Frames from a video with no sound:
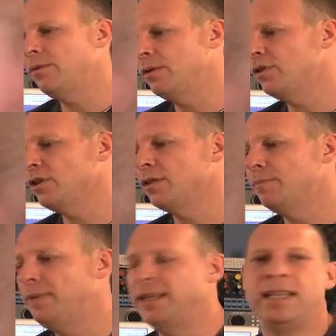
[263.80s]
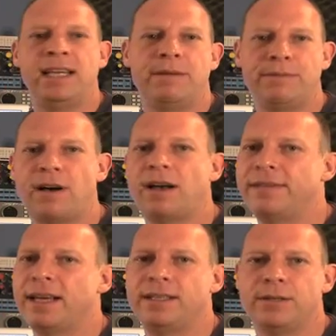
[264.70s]
it was just busy,
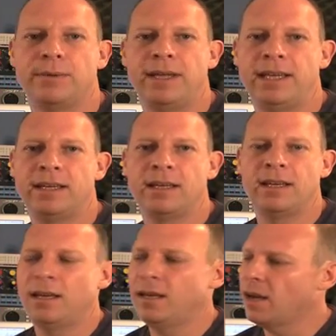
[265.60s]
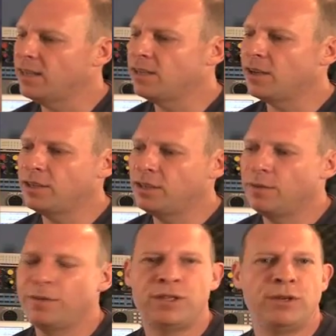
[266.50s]
5 days a week. I started
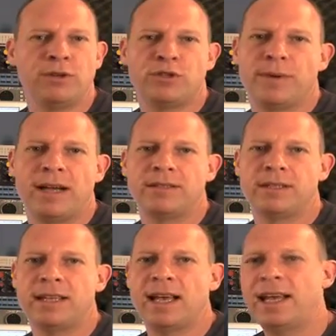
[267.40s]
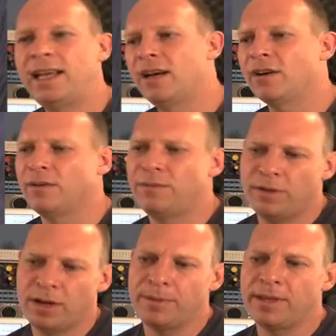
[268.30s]
off at £200 a day, I got
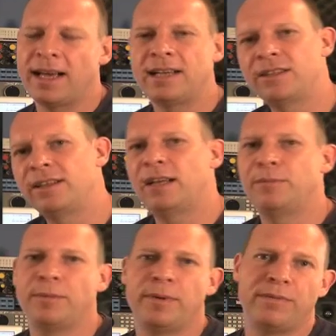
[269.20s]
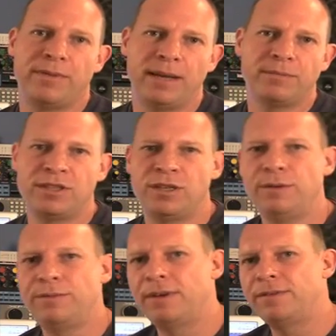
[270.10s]
full up at that, so then I put my fee up to
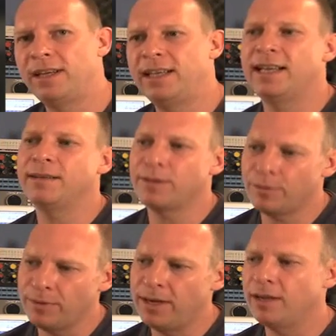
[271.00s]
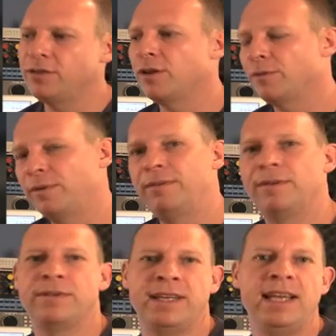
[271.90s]
£250, then up to £300,
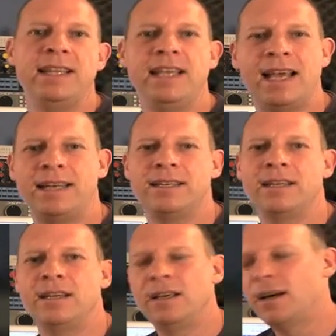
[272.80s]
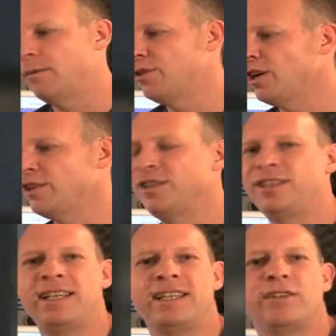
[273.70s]
£350. In the end, I was charging
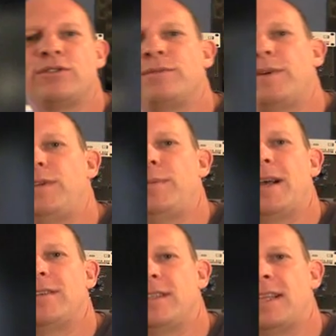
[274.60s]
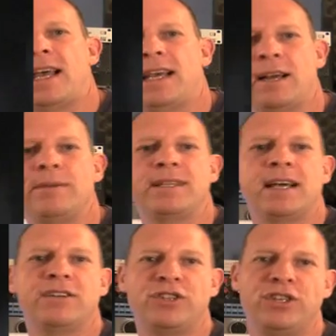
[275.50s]
£650 a day, and I was
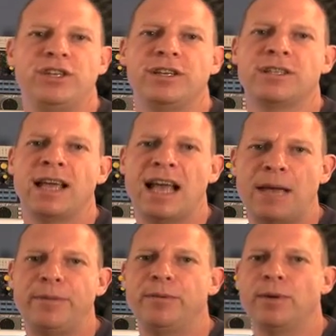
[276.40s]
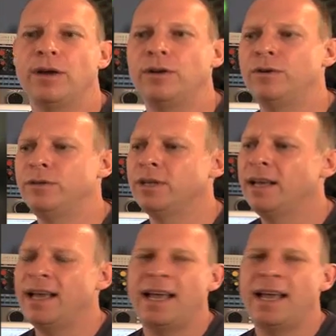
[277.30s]
down at studios like Abbey Road,